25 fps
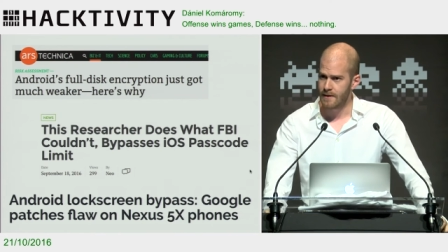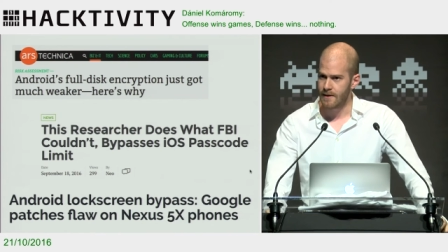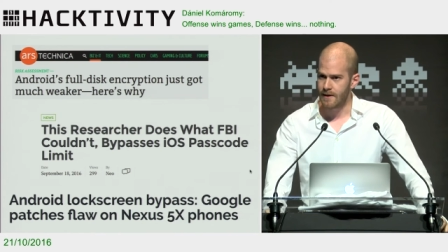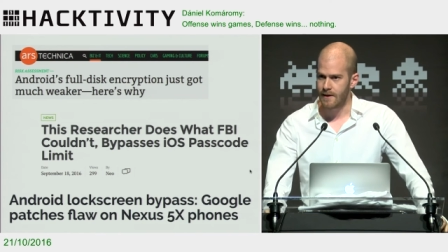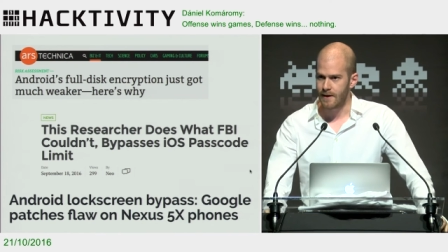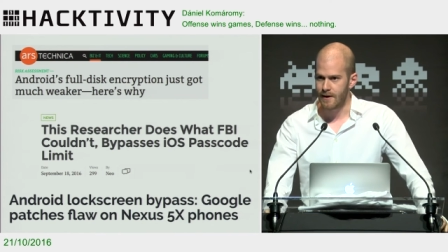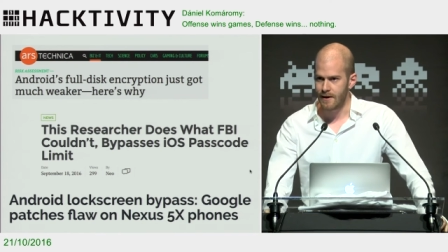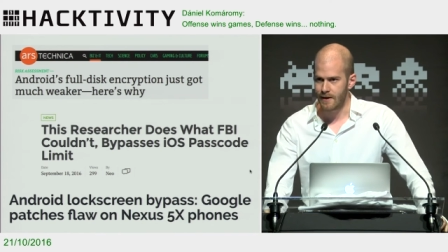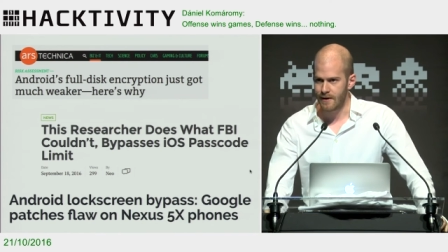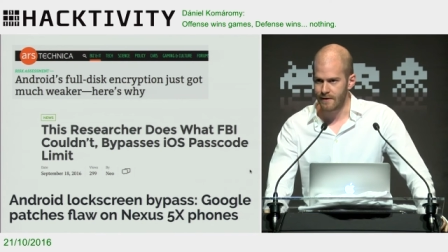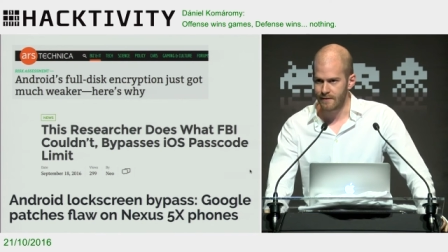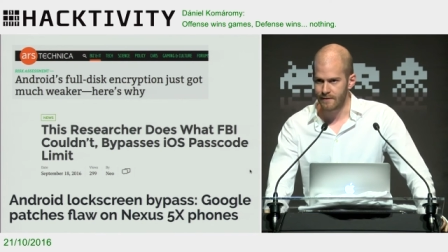
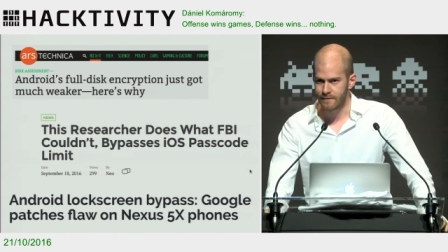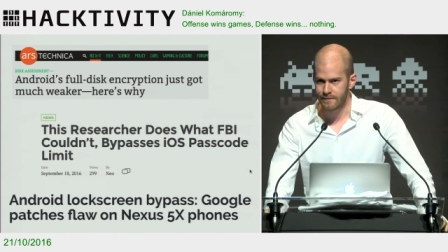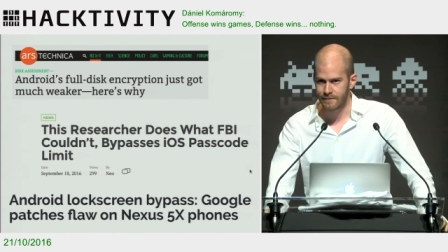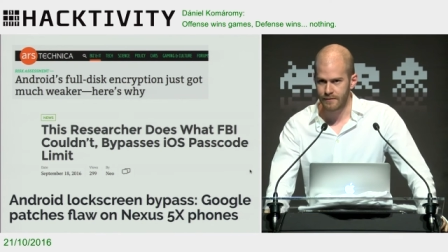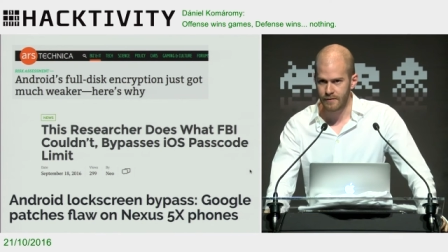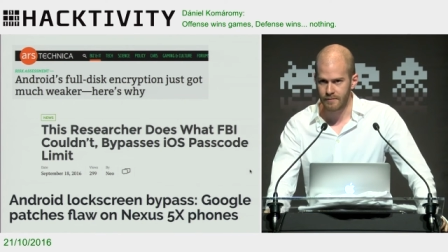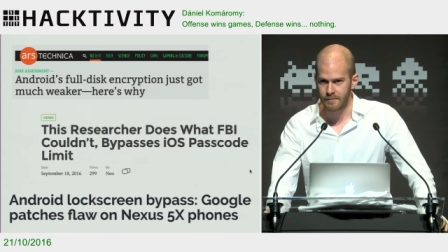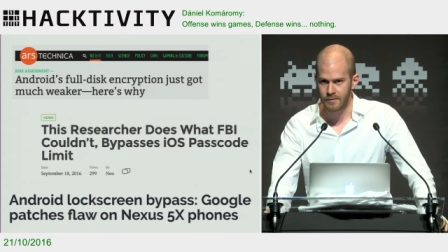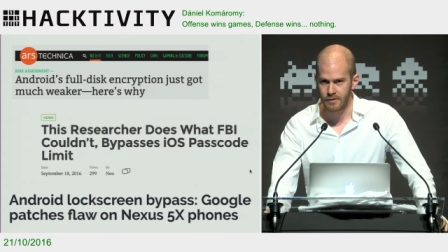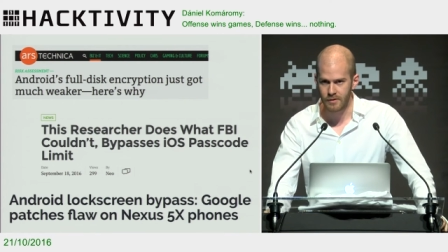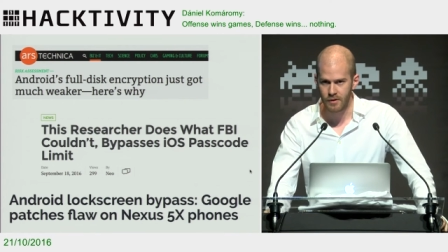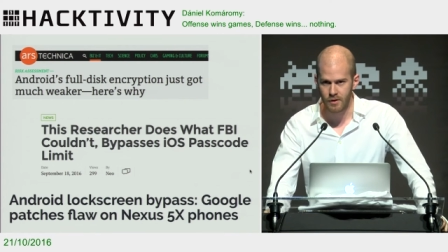
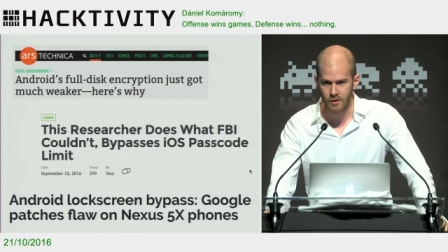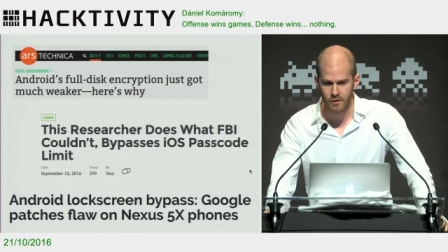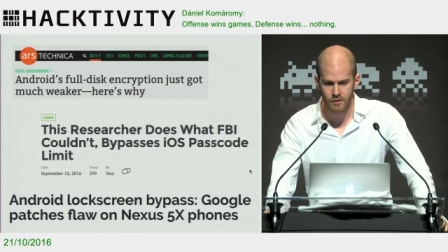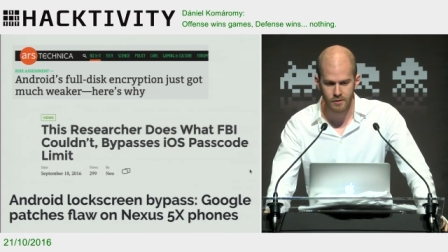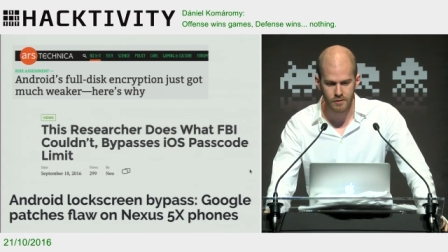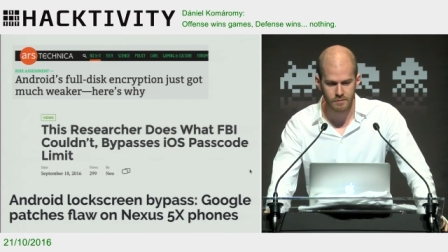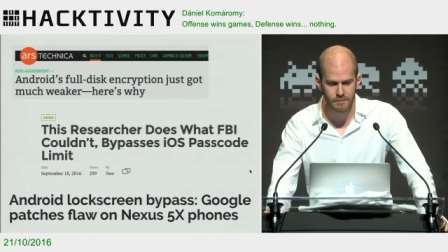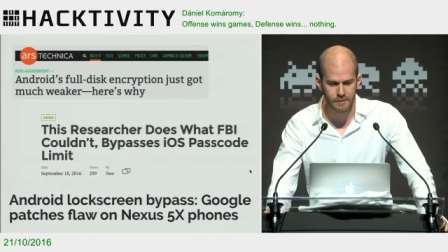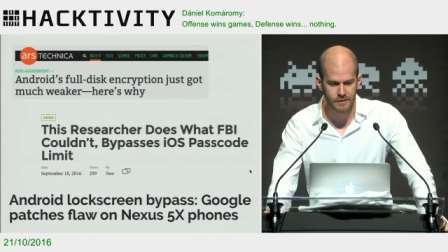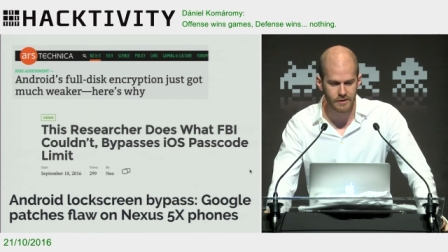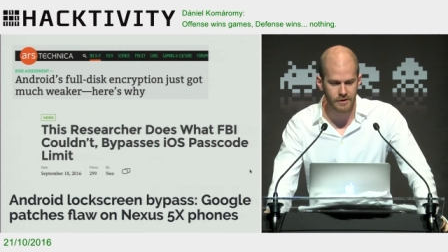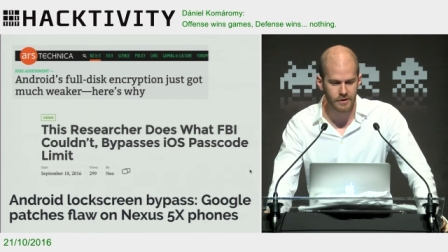from a
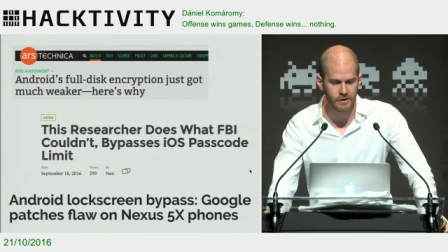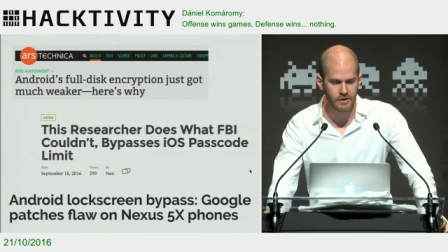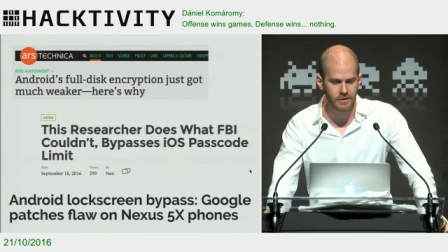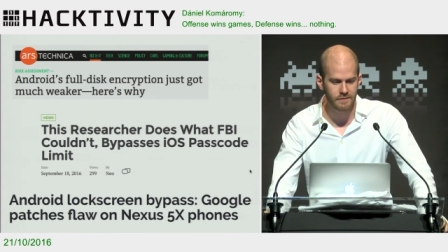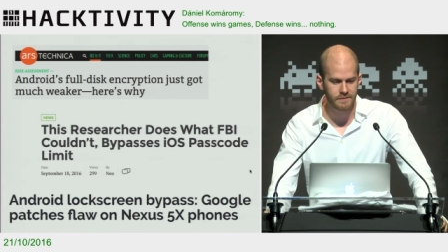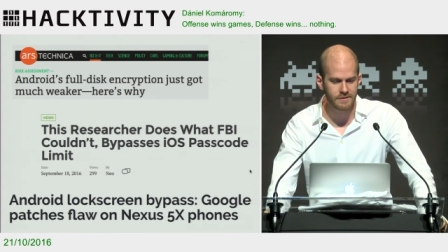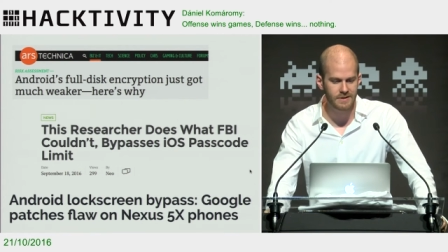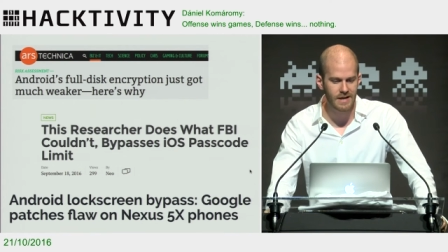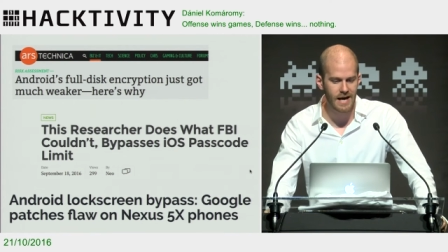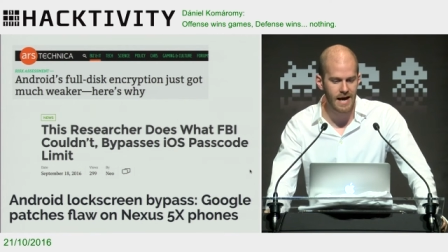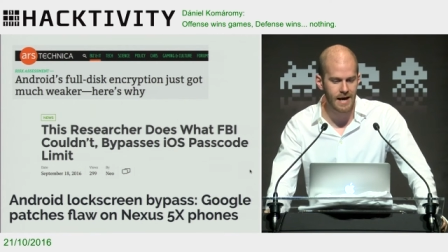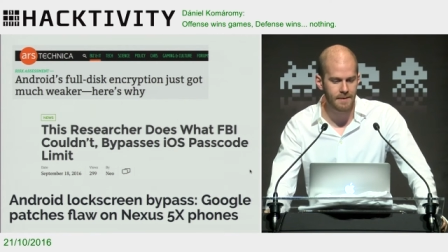longer period
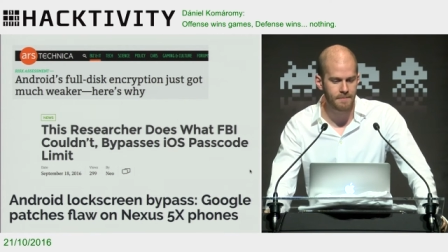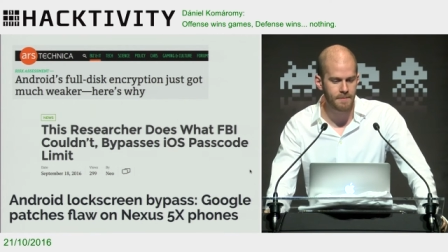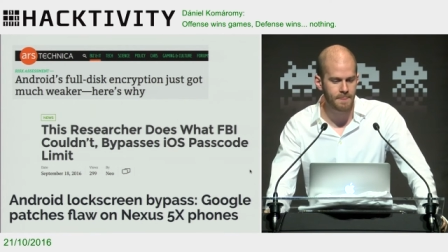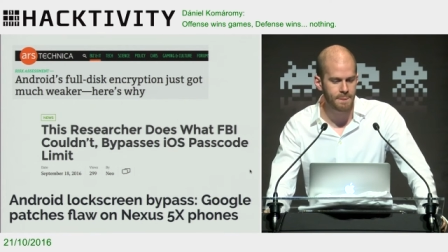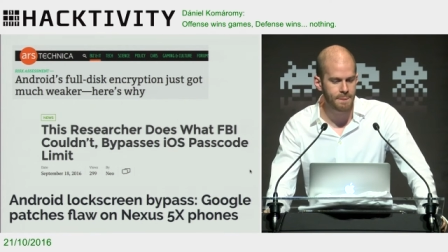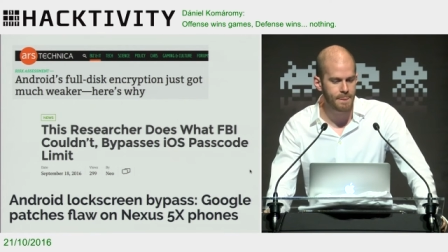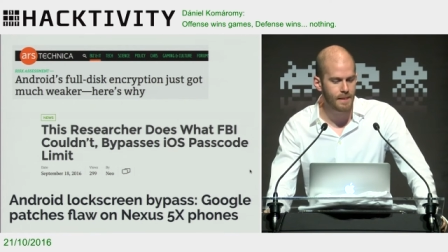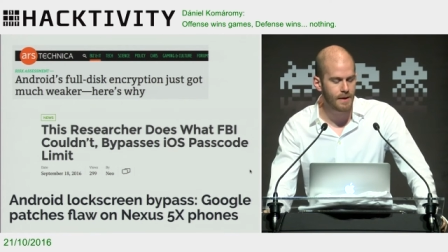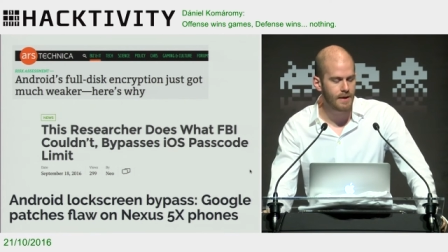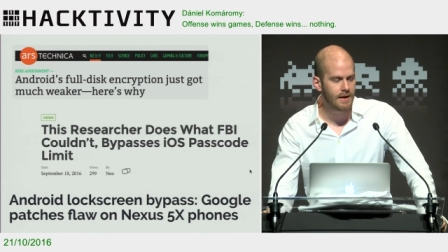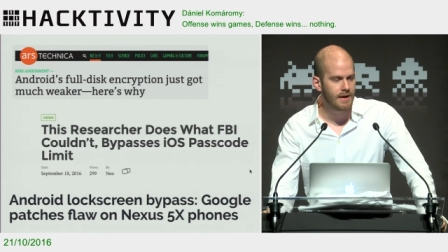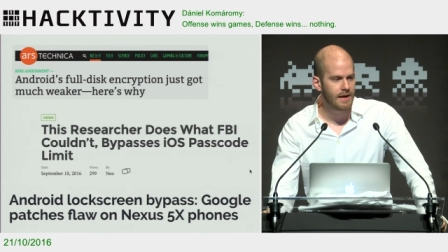of time.
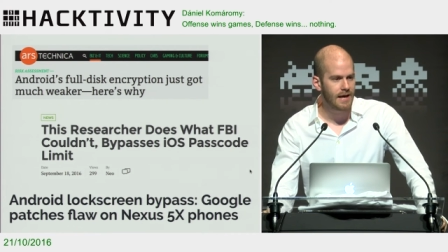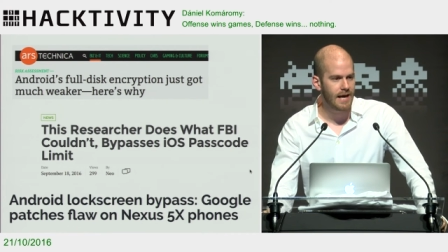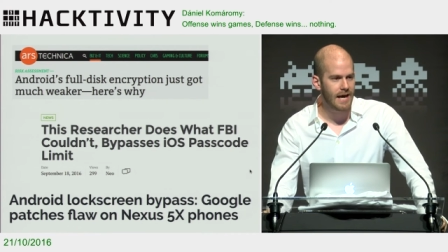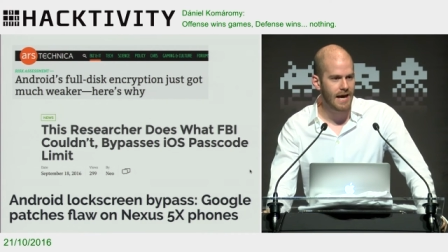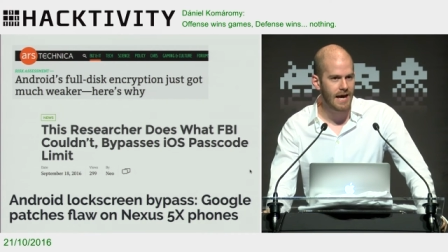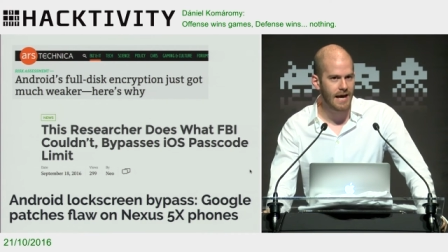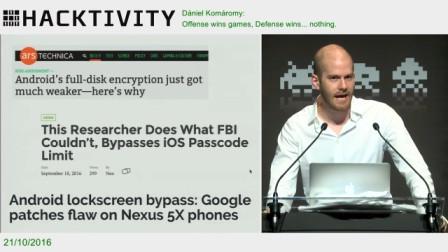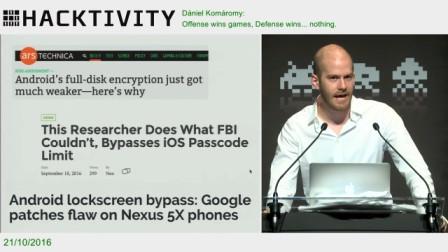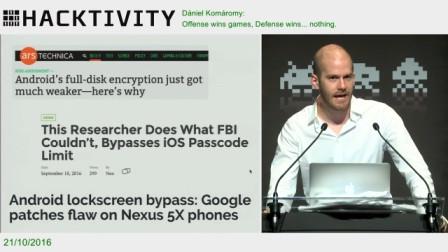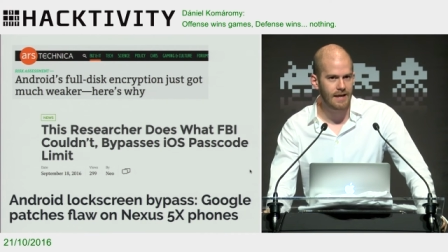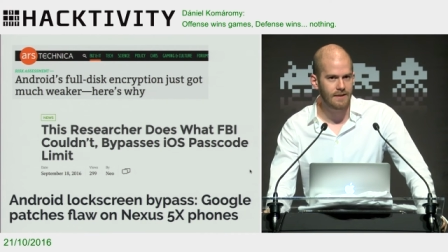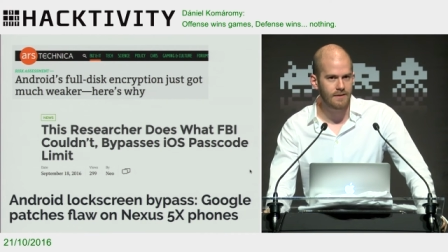
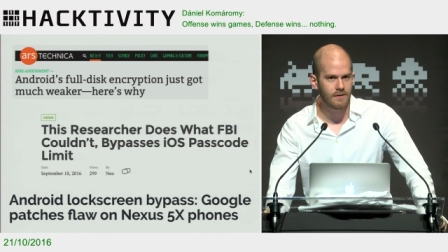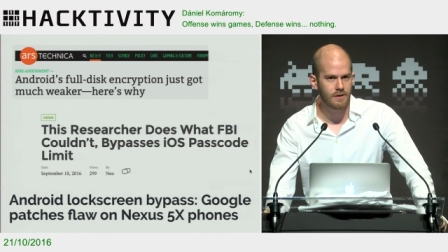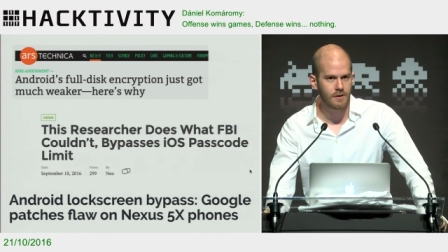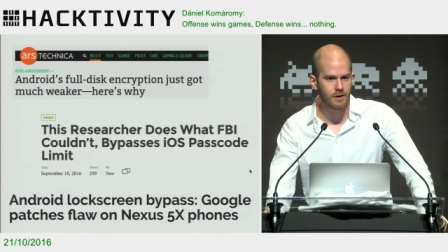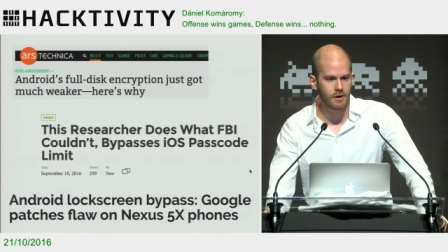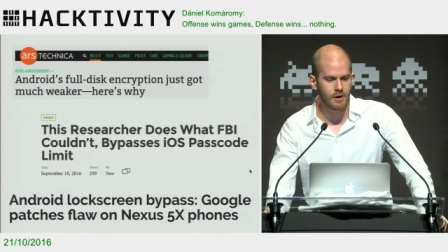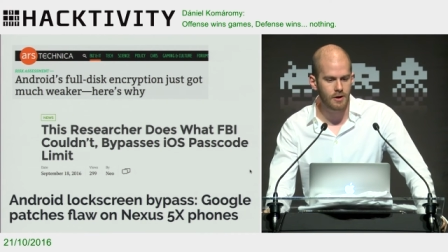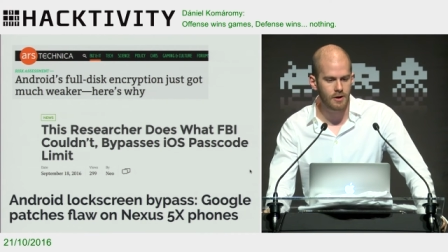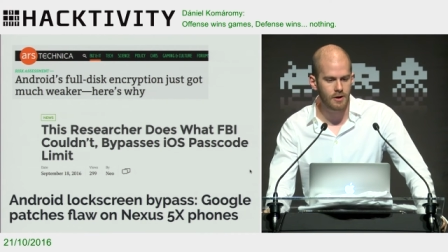And